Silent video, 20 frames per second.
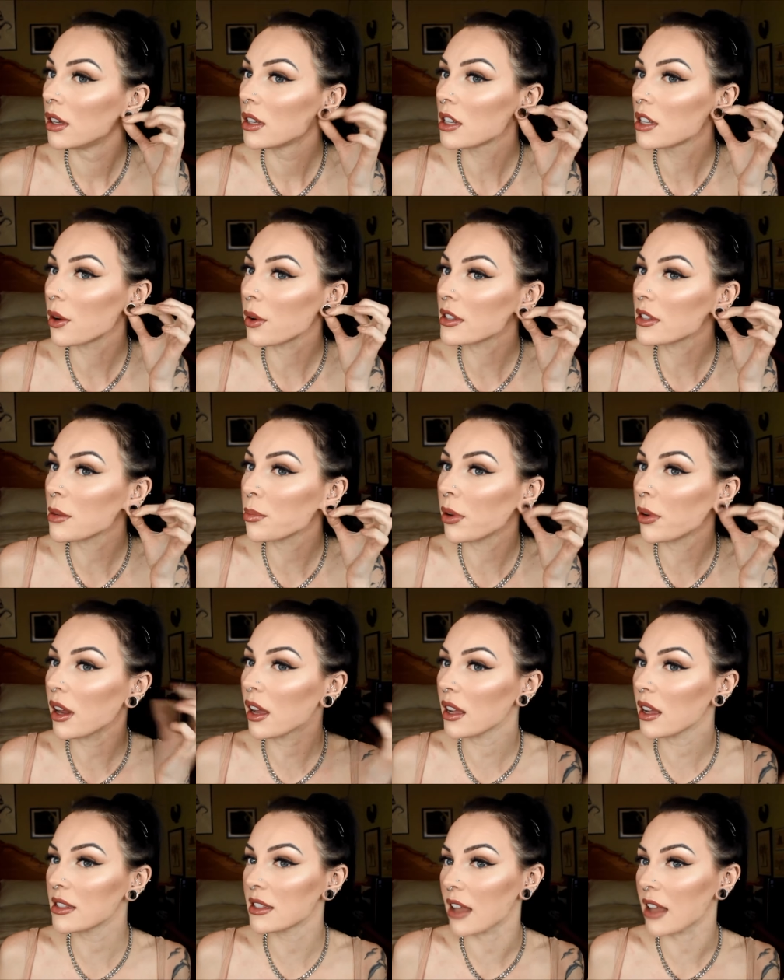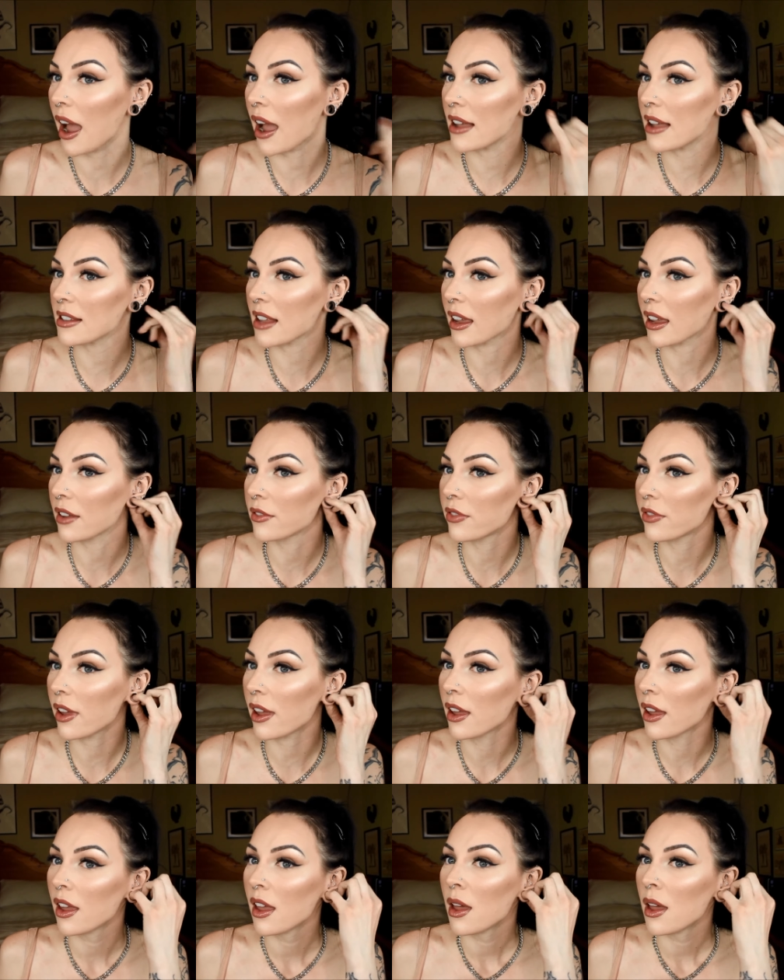So it's a pretty good size. I can
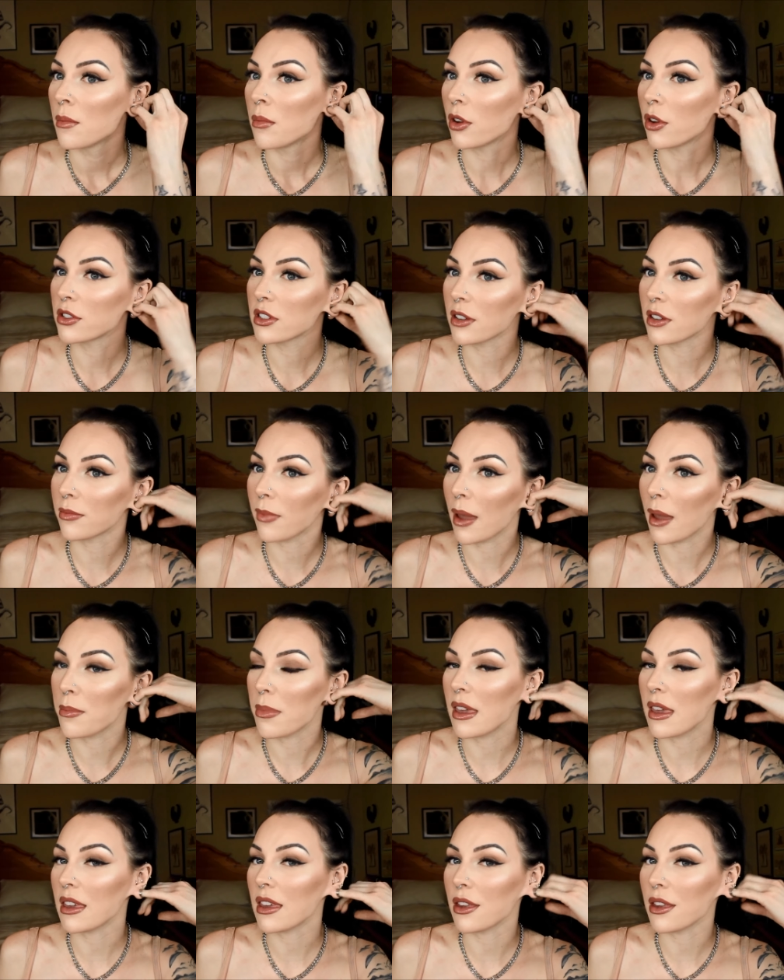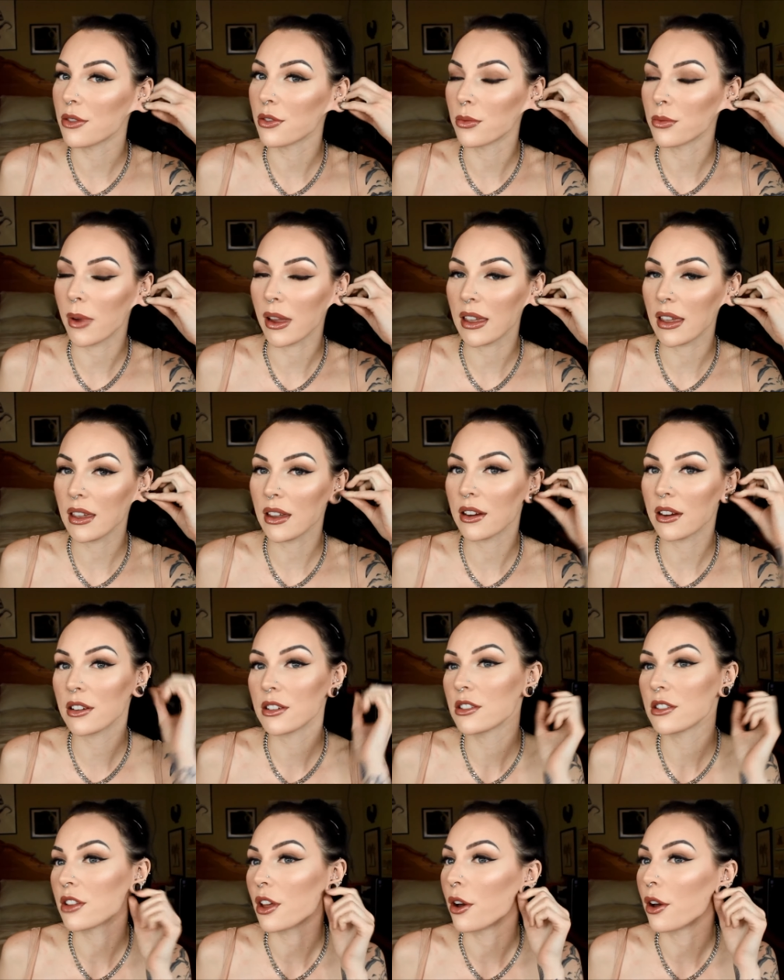fit most of my pinky through my
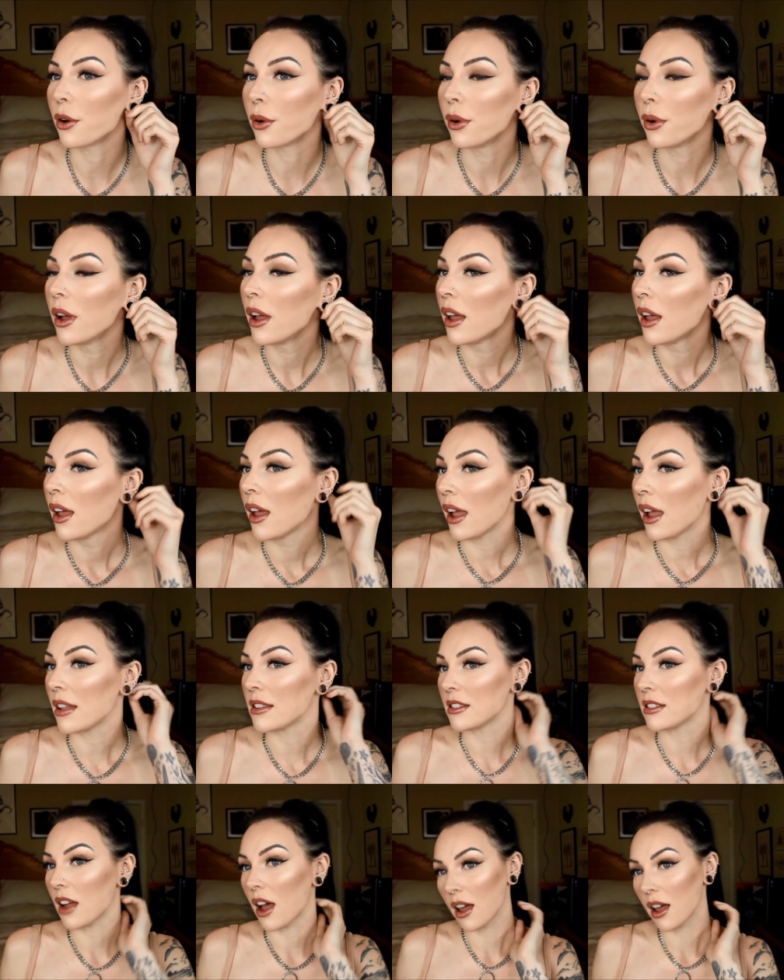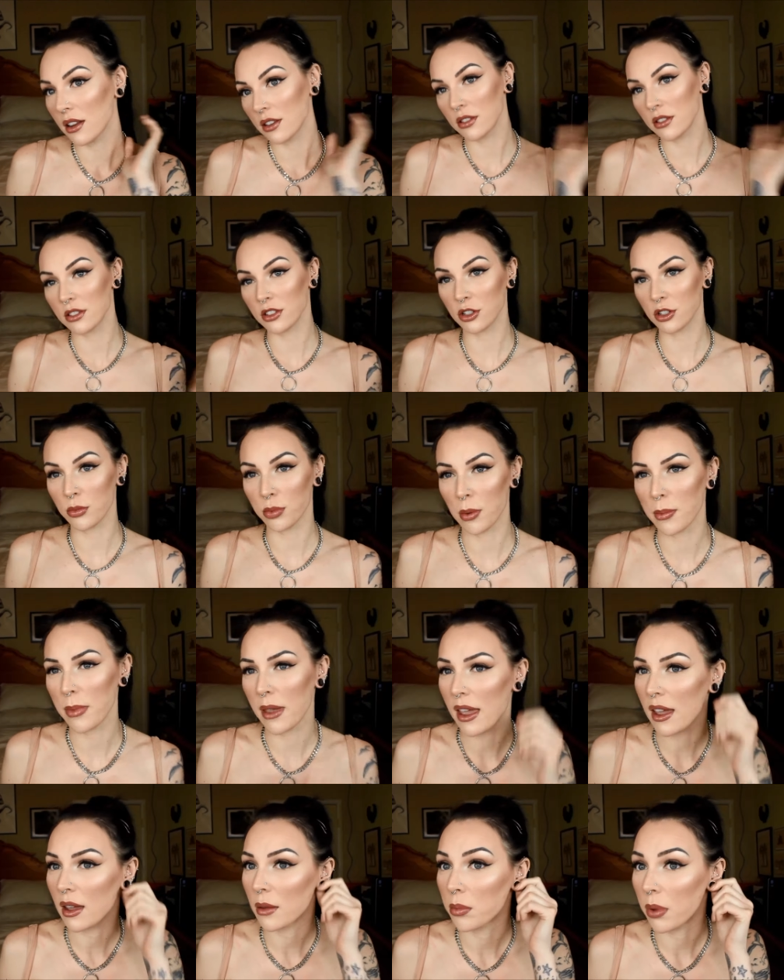ear, so it's not super
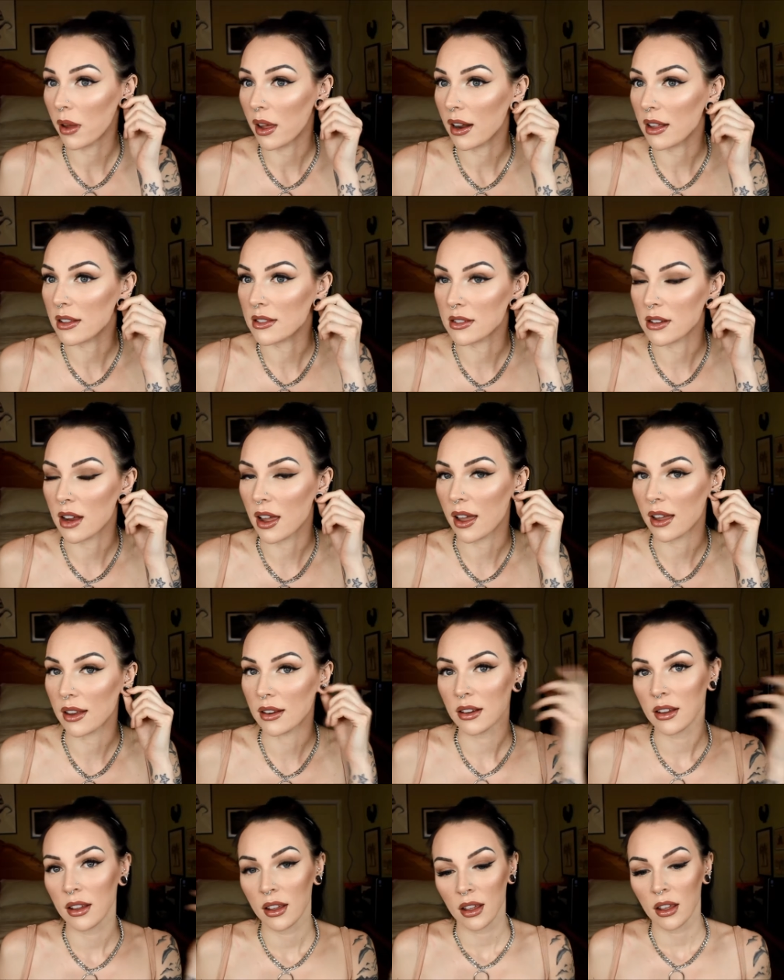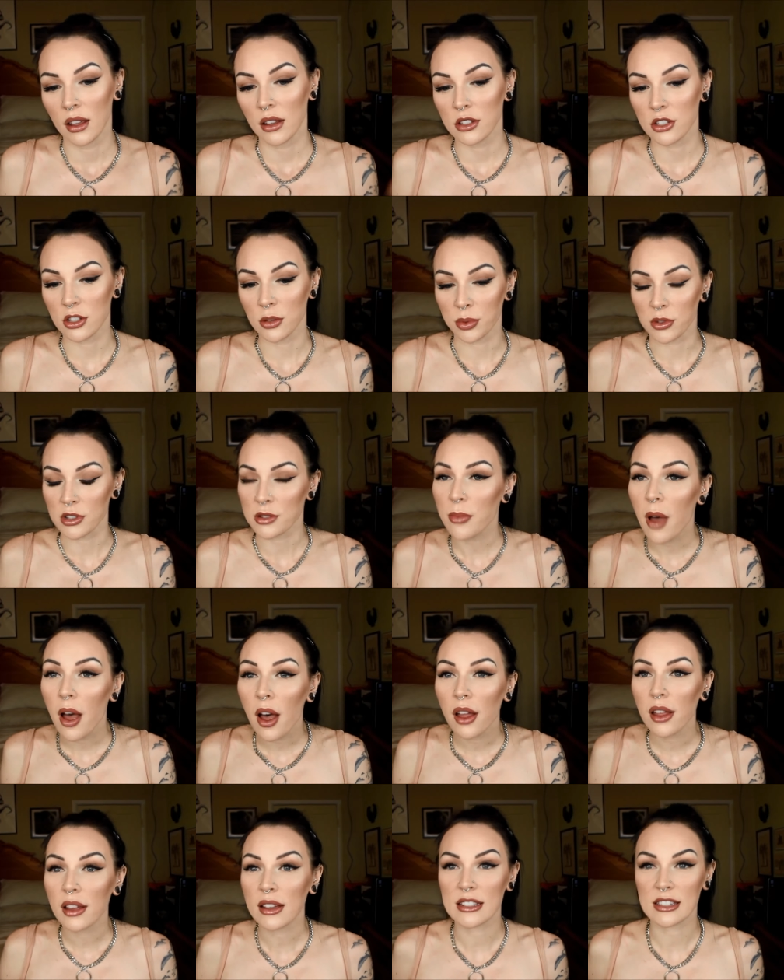big, but it's not super
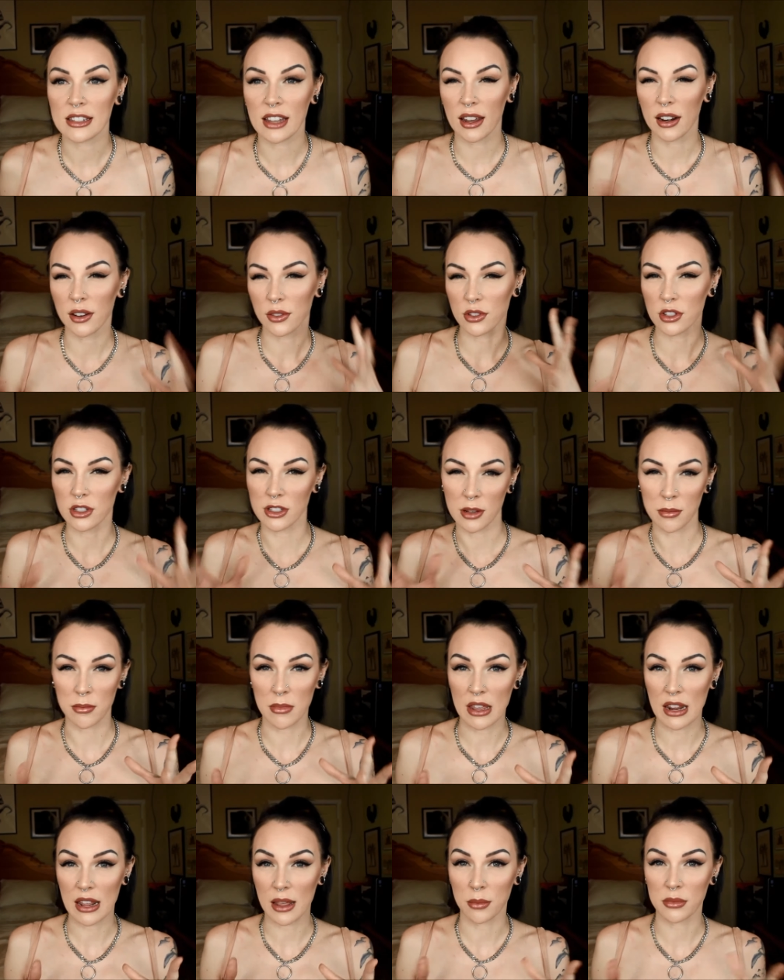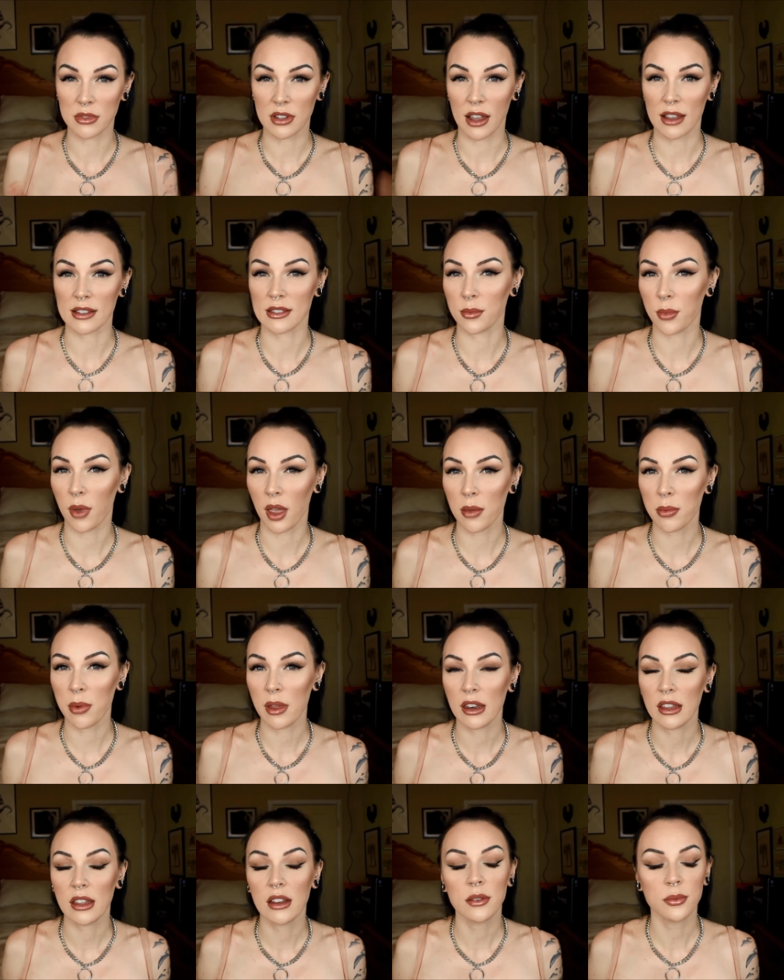small. It's kind of just a medium size in my
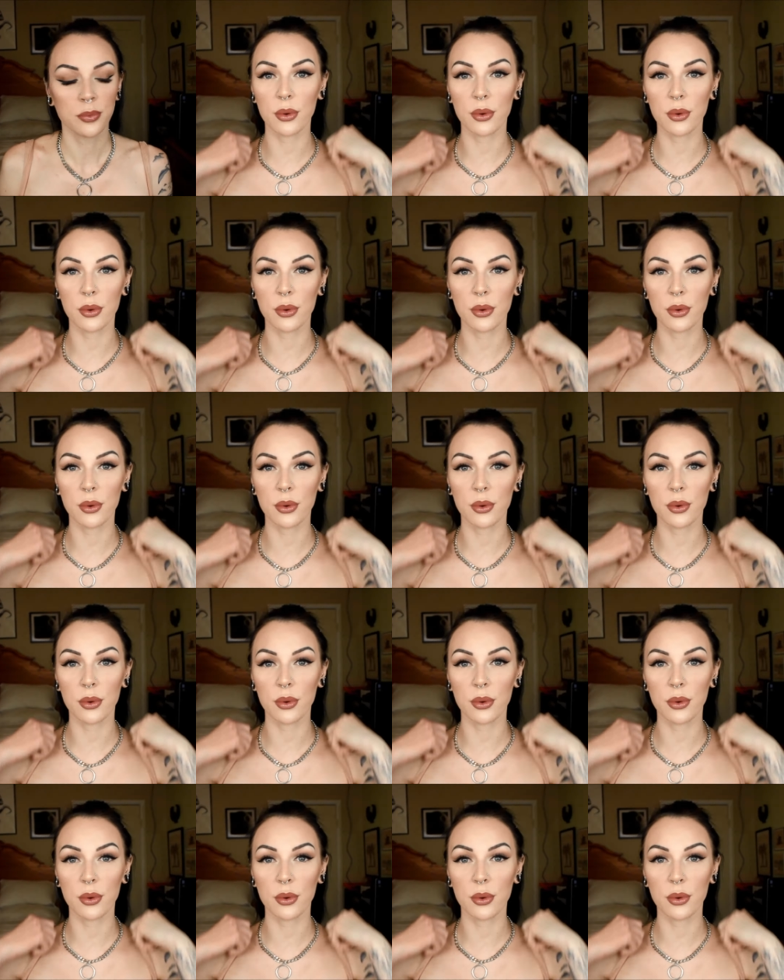opinion.